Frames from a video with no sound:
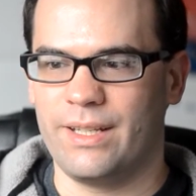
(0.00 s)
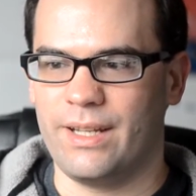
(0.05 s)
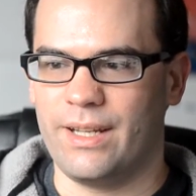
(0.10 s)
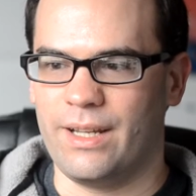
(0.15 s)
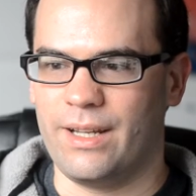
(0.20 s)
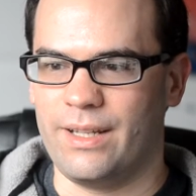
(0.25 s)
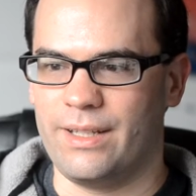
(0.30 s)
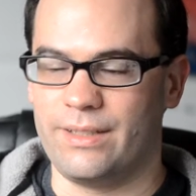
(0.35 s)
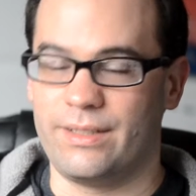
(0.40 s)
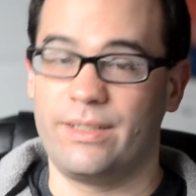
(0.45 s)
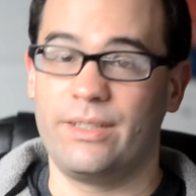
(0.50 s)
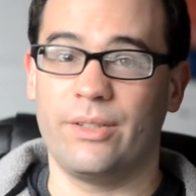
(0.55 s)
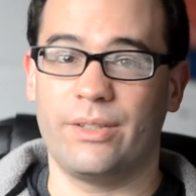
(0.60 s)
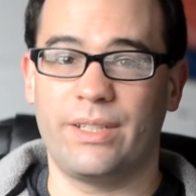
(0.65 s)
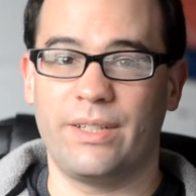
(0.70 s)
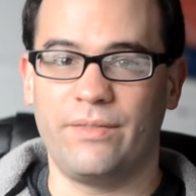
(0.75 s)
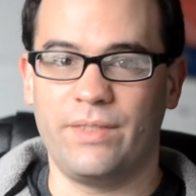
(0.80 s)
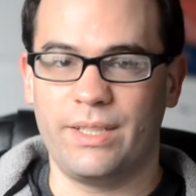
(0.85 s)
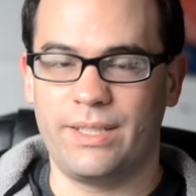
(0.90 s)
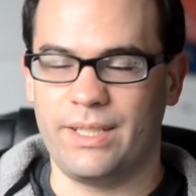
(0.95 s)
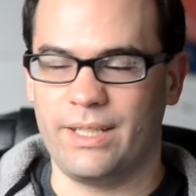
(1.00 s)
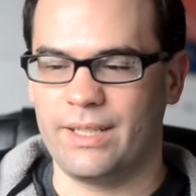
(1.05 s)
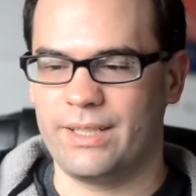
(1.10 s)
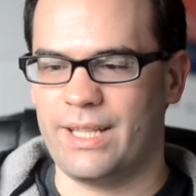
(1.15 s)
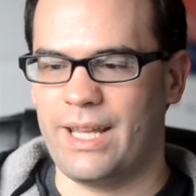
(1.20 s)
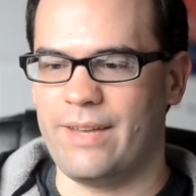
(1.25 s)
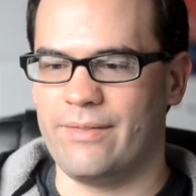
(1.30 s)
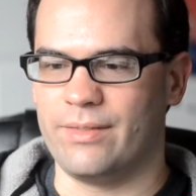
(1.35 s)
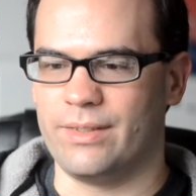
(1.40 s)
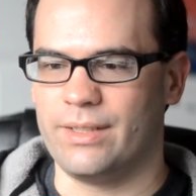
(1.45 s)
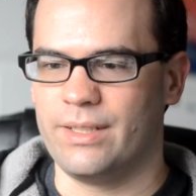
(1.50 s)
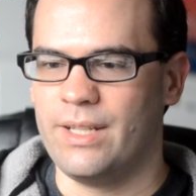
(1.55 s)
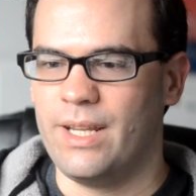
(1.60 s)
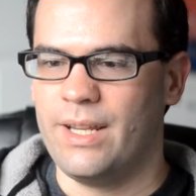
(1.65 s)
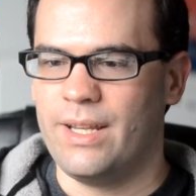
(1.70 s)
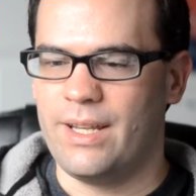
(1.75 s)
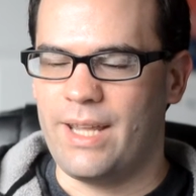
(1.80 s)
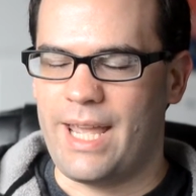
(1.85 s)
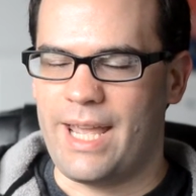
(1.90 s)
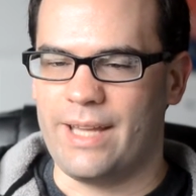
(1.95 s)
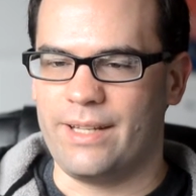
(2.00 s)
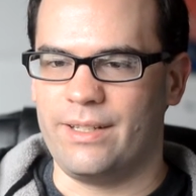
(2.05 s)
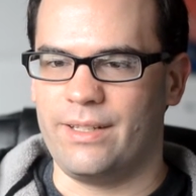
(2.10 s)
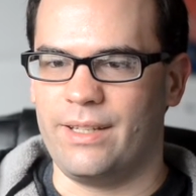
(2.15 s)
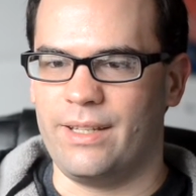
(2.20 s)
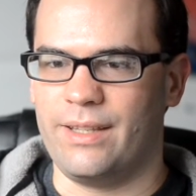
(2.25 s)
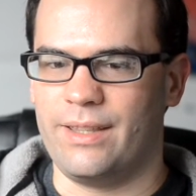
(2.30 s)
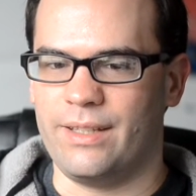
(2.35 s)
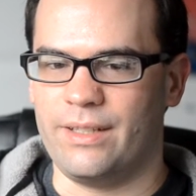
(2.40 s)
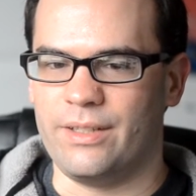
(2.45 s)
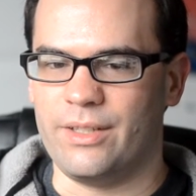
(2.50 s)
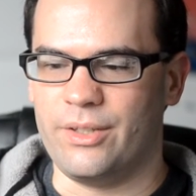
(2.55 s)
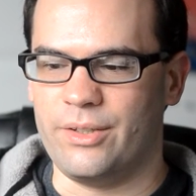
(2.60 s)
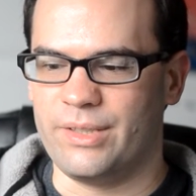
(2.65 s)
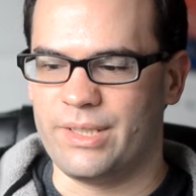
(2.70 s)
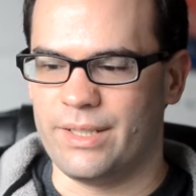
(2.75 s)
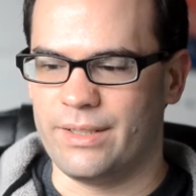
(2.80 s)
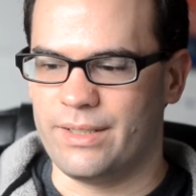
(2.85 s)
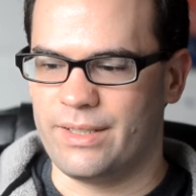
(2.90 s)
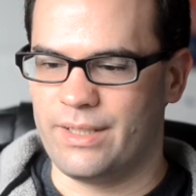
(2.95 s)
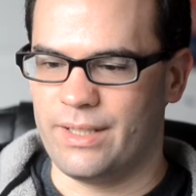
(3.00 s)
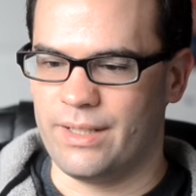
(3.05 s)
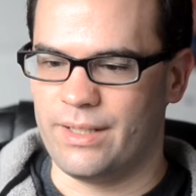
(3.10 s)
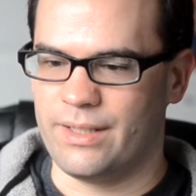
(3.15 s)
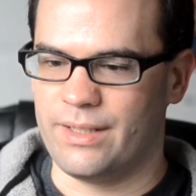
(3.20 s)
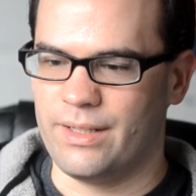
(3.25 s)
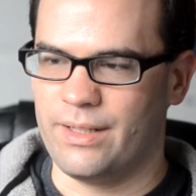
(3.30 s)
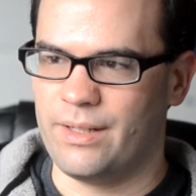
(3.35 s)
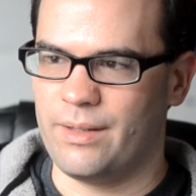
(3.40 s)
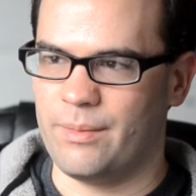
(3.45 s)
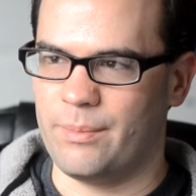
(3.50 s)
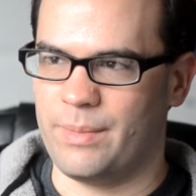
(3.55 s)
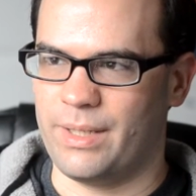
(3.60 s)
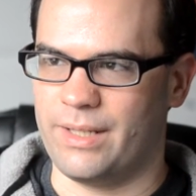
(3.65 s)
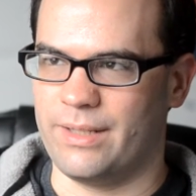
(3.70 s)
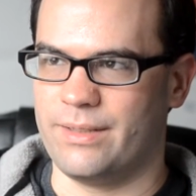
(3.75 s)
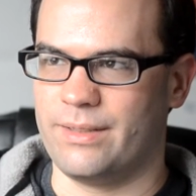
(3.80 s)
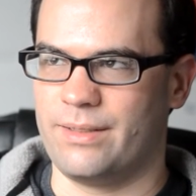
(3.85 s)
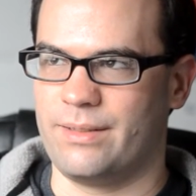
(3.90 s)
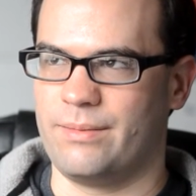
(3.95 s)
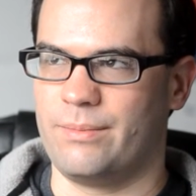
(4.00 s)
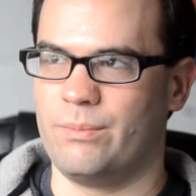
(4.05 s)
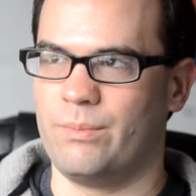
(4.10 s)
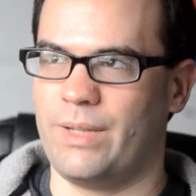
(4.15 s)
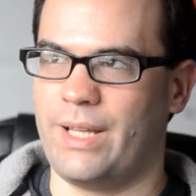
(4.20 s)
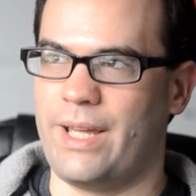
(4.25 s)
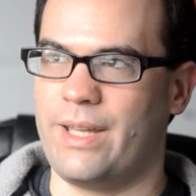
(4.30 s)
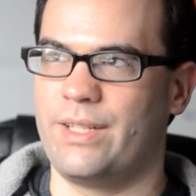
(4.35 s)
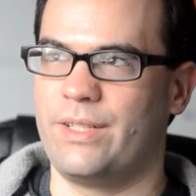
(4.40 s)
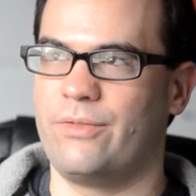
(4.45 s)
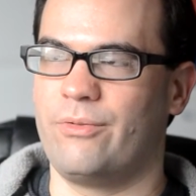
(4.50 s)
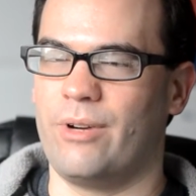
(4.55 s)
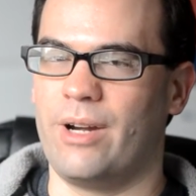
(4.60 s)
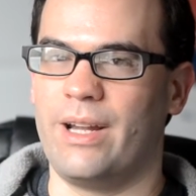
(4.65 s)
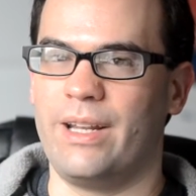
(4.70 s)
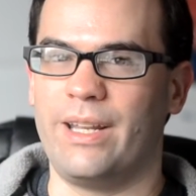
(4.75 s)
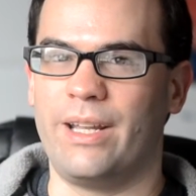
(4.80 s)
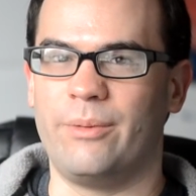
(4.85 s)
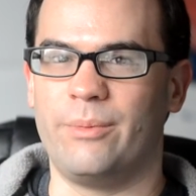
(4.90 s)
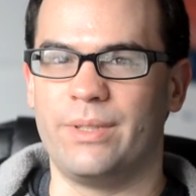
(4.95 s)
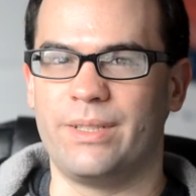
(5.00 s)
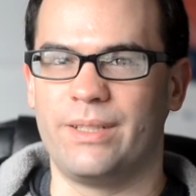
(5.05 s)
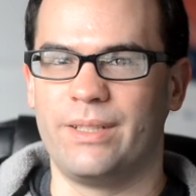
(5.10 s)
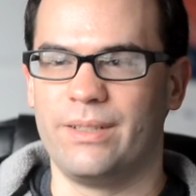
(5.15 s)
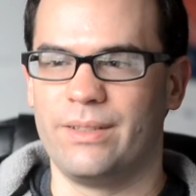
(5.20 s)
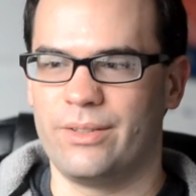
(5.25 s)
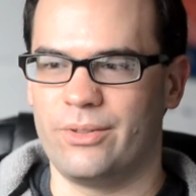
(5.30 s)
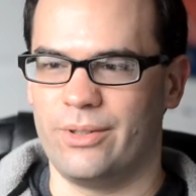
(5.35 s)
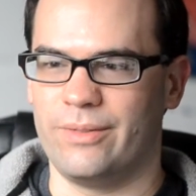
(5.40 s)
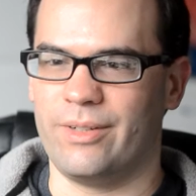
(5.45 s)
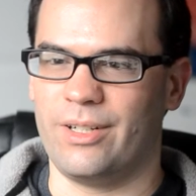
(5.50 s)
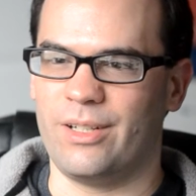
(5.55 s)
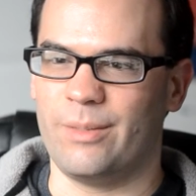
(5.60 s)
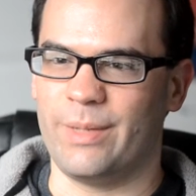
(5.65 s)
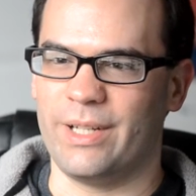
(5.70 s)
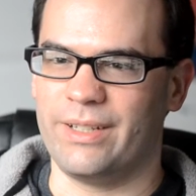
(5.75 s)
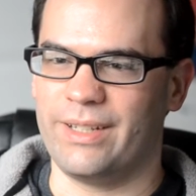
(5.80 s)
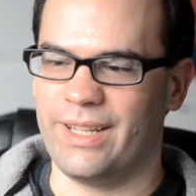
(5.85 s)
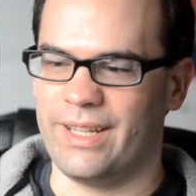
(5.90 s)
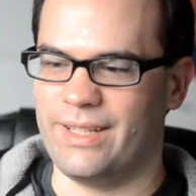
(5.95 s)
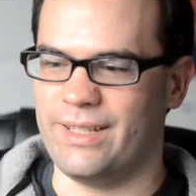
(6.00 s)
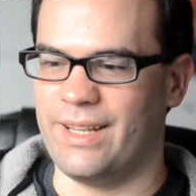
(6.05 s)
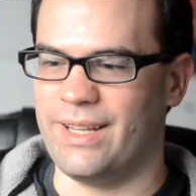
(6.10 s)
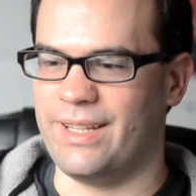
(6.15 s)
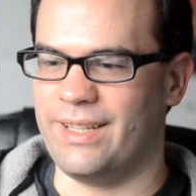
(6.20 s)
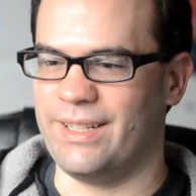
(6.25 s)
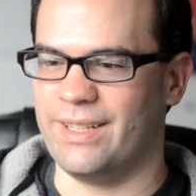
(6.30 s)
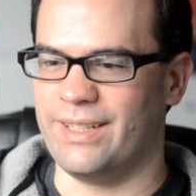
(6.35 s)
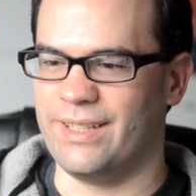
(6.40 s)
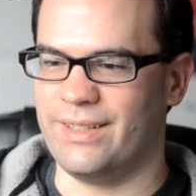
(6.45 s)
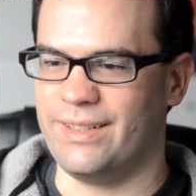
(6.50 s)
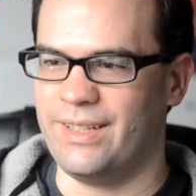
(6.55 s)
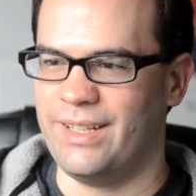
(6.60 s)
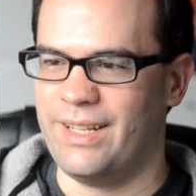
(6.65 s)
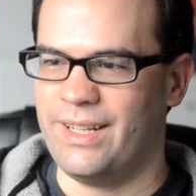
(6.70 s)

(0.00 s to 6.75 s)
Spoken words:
It's still 76. I haven't added anything new since then, because last Friday was sort of all about getting a